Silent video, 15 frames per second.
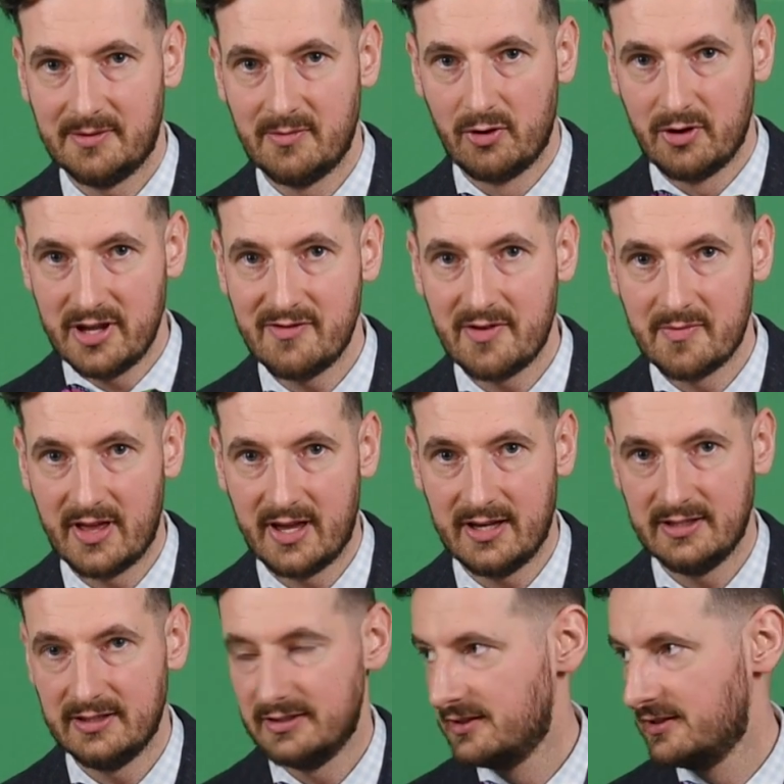them or leave them
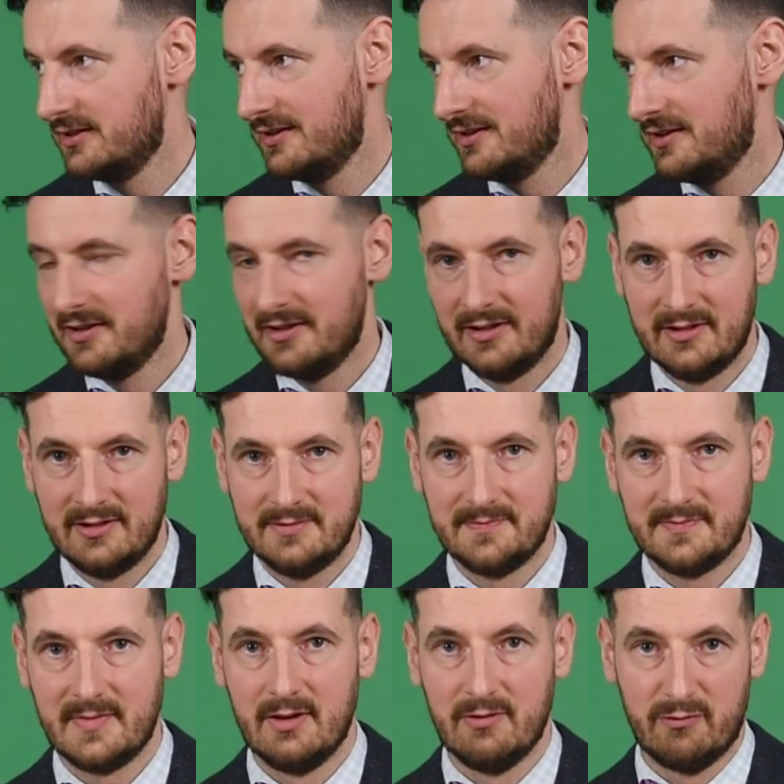there.
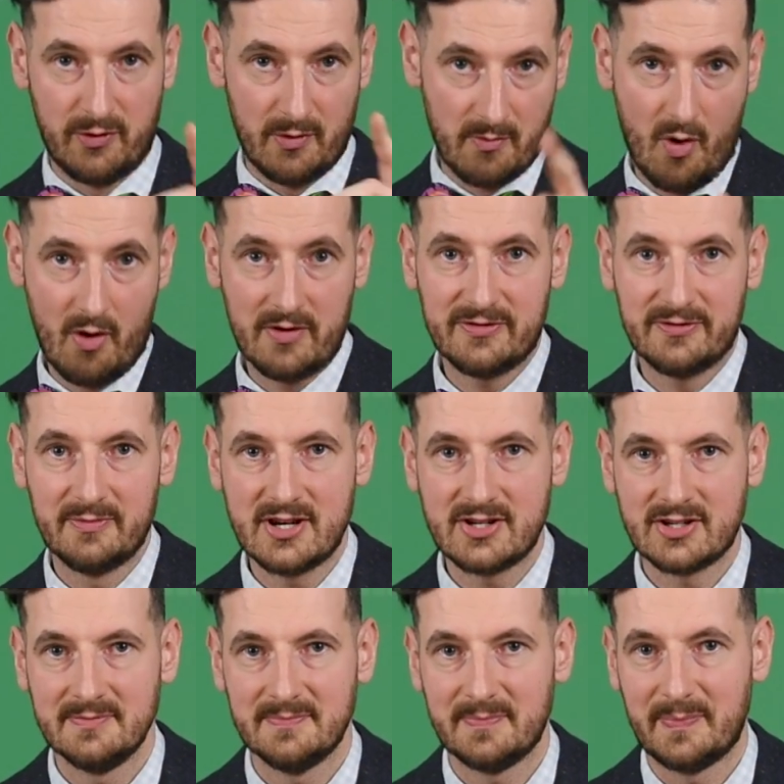For more
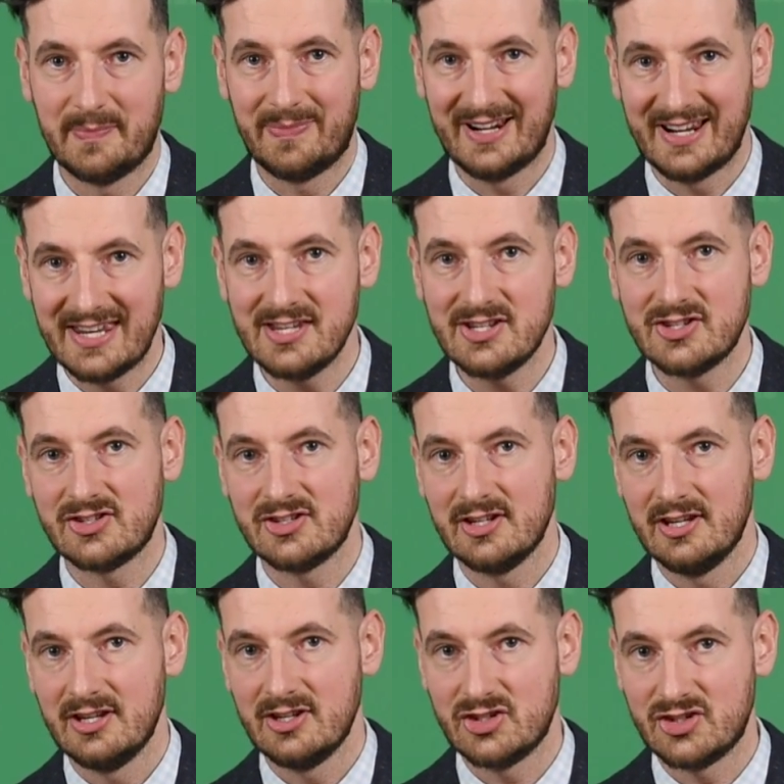information, please
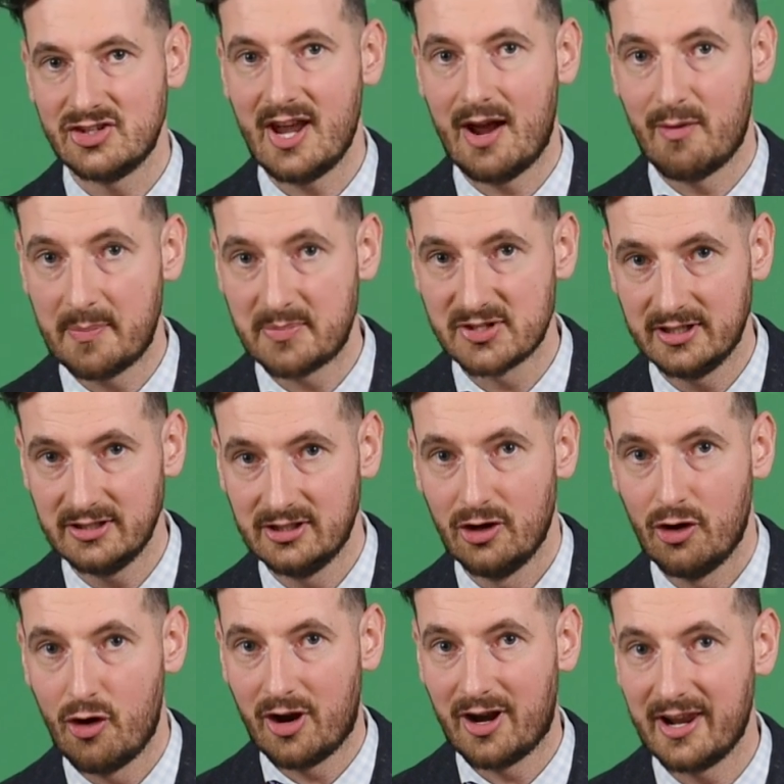see our website
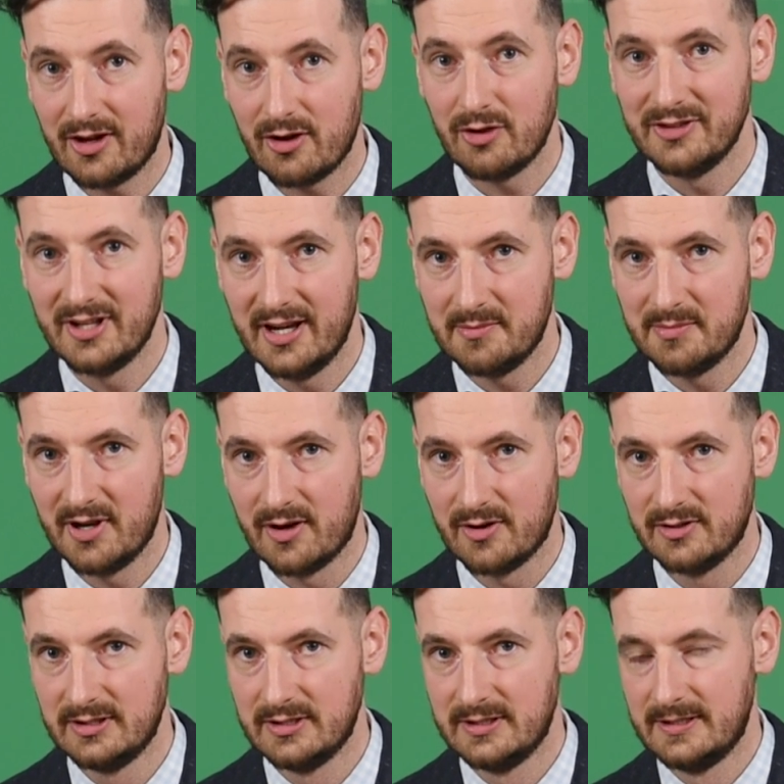or click on the link below.